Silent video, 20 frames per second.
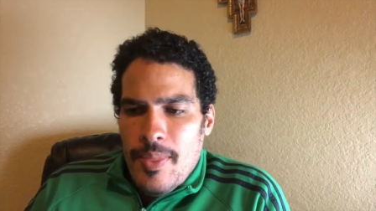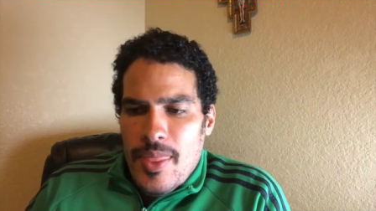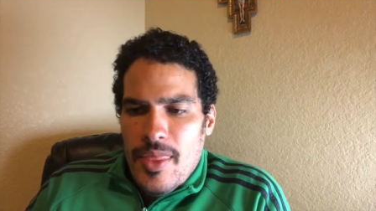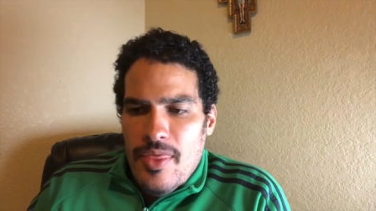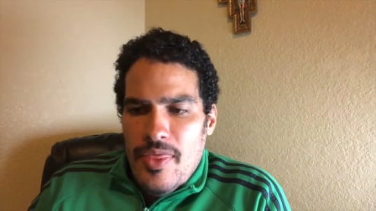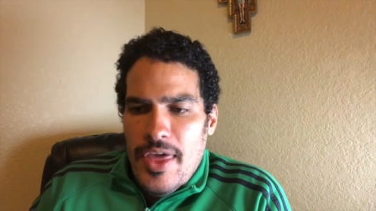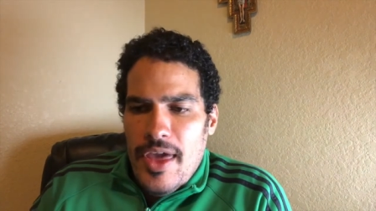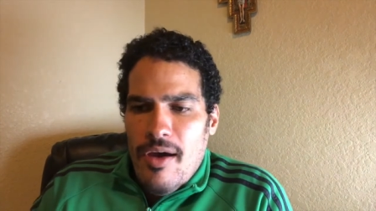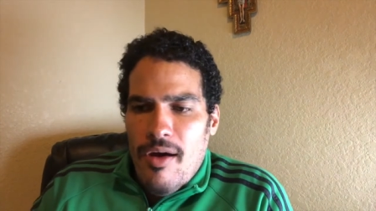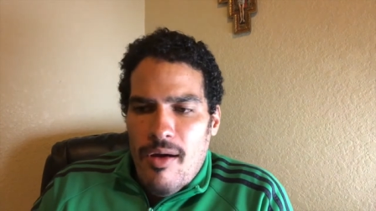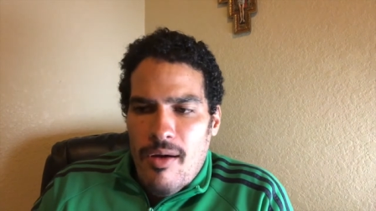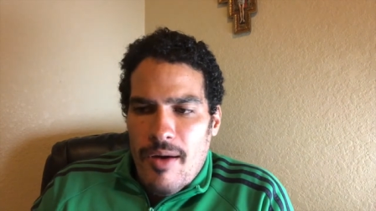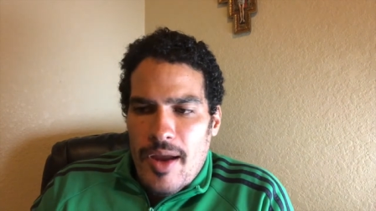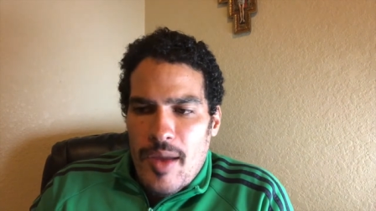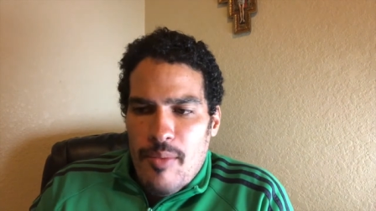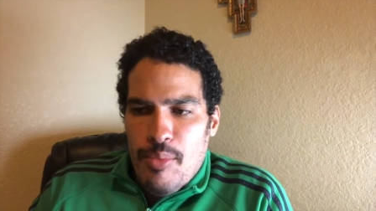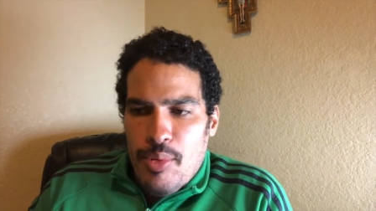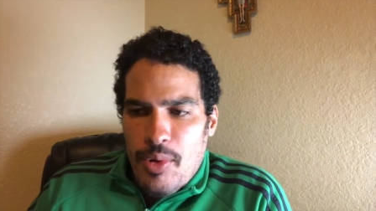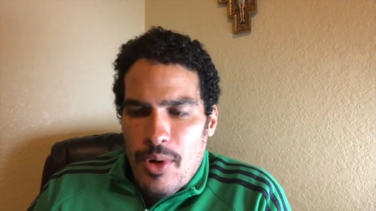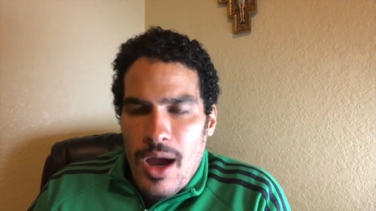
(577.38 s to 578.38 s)
They are a
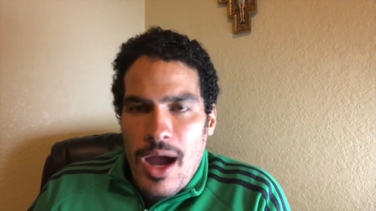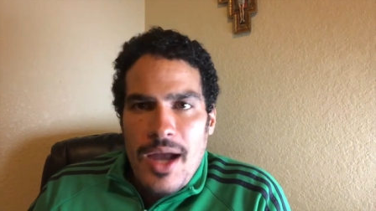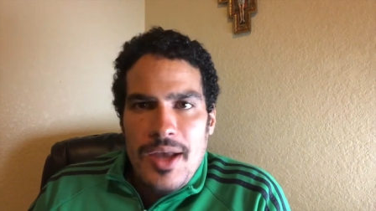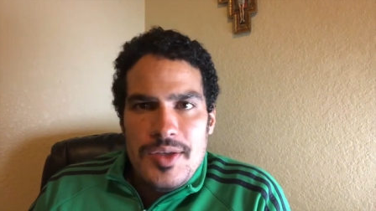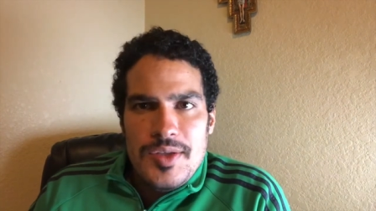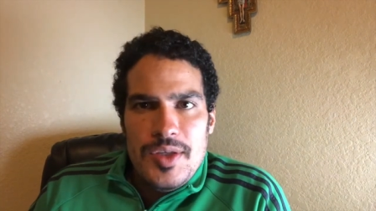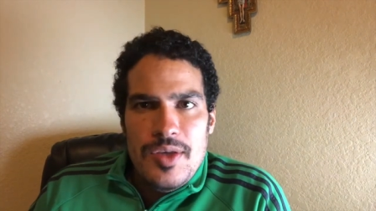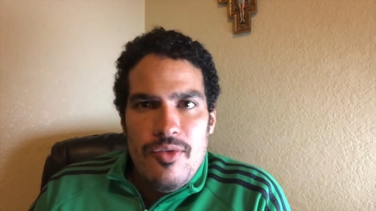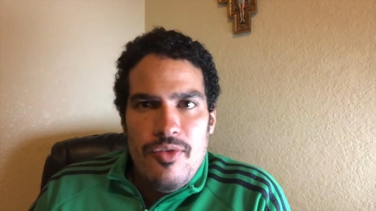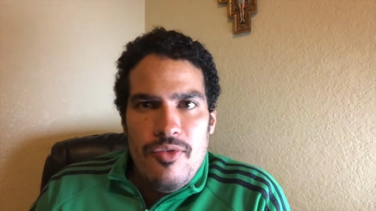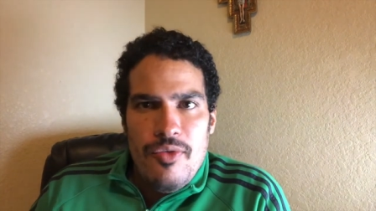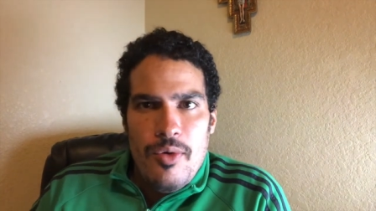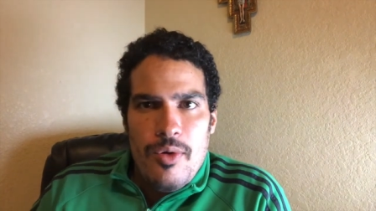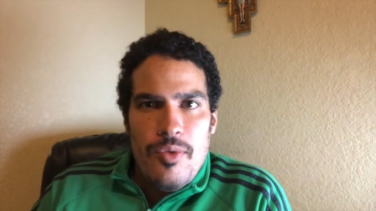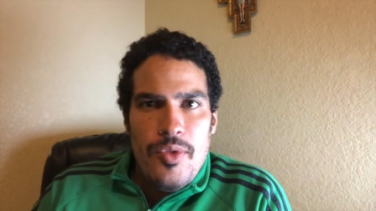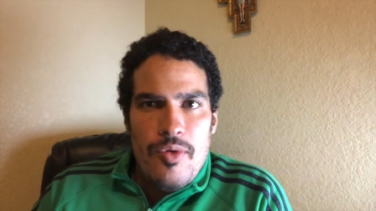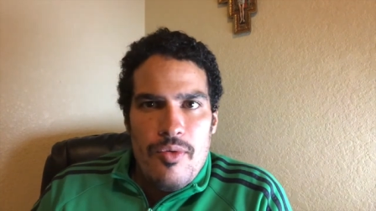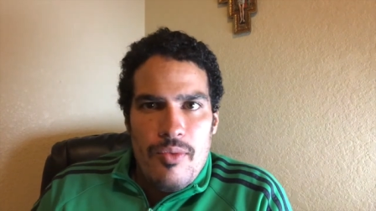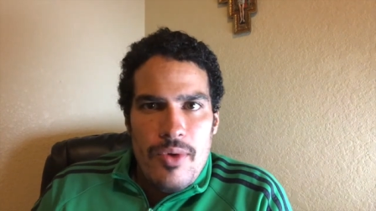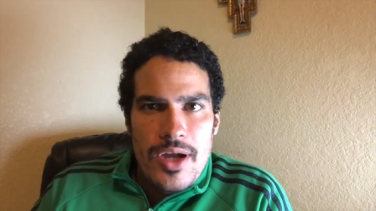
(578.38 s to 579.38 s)
proxy for
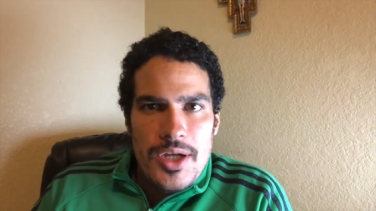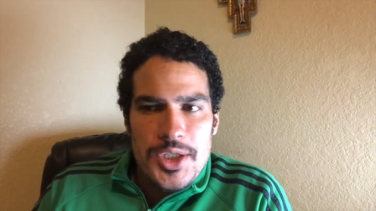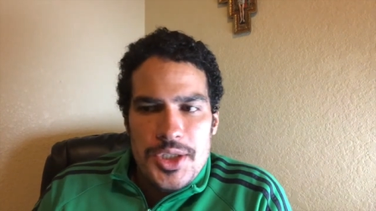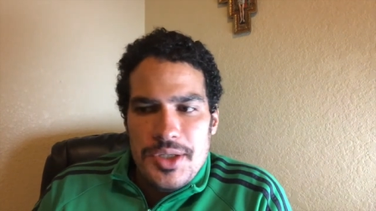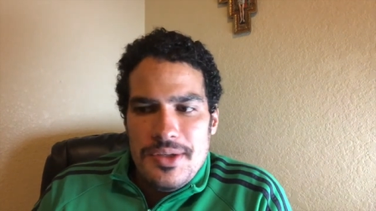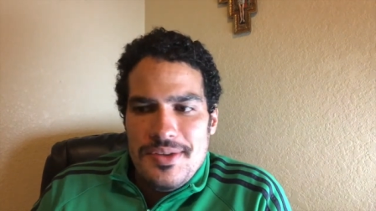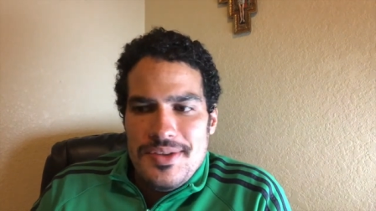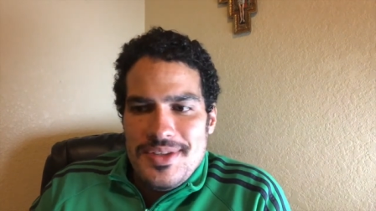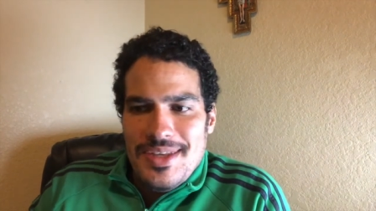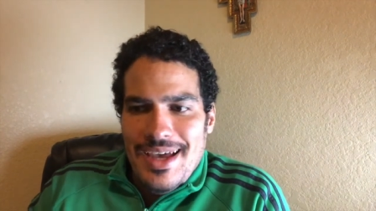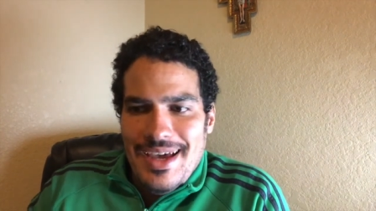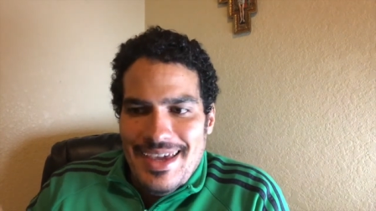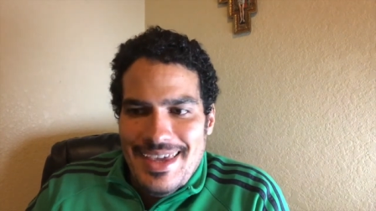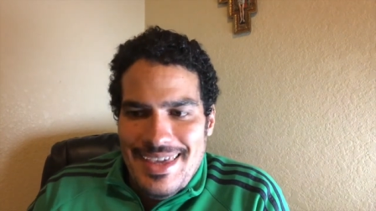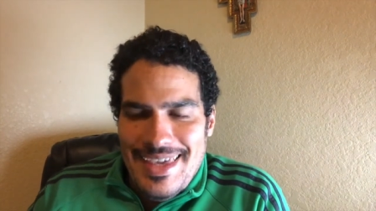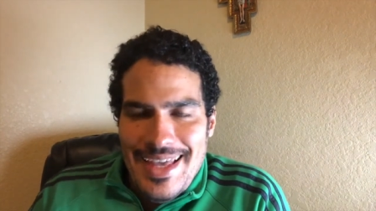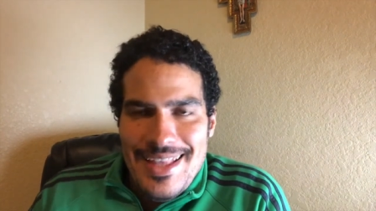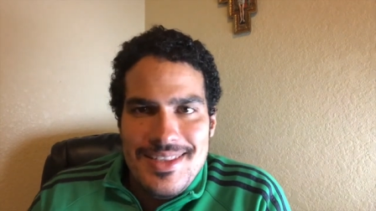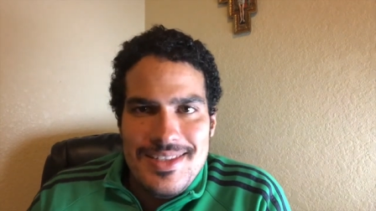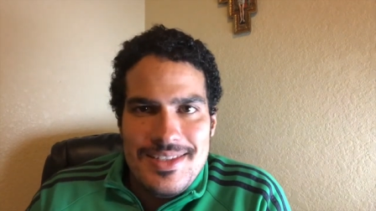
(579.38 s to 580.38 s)
the Russians
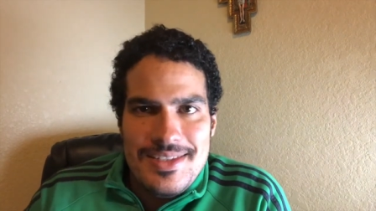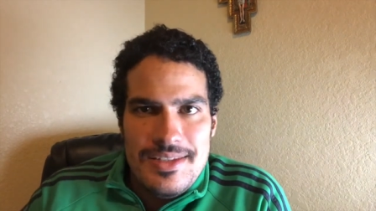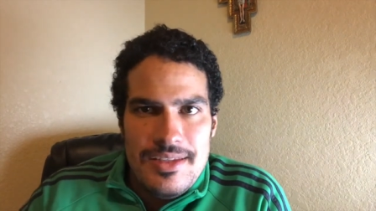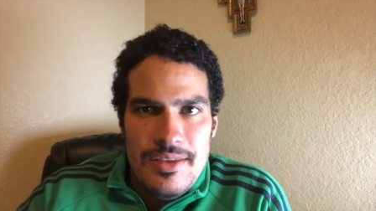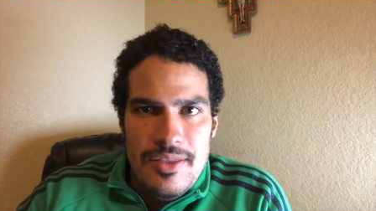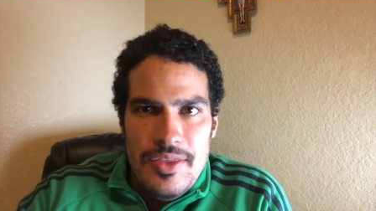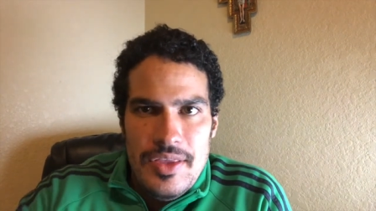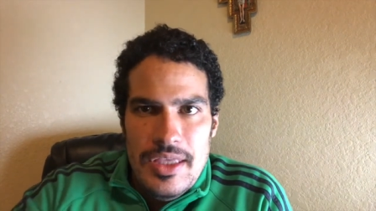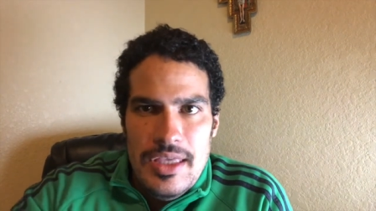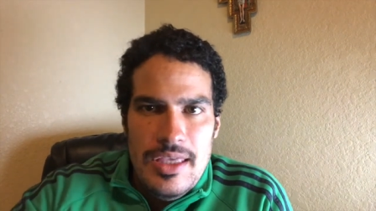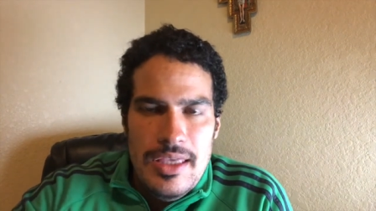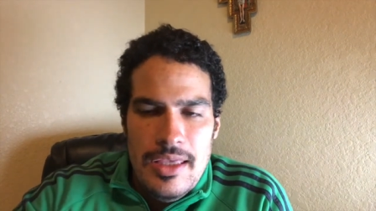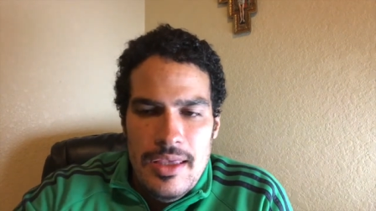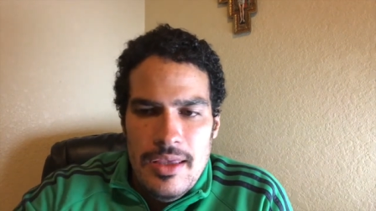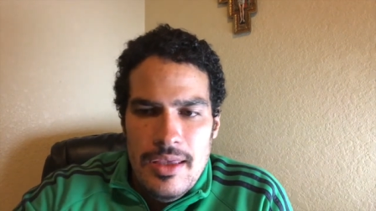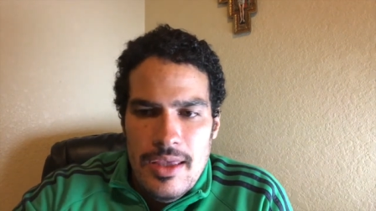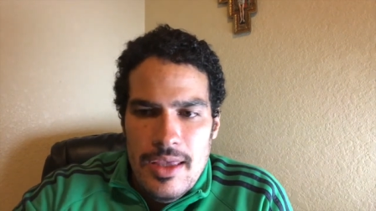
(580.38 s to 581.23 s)
against the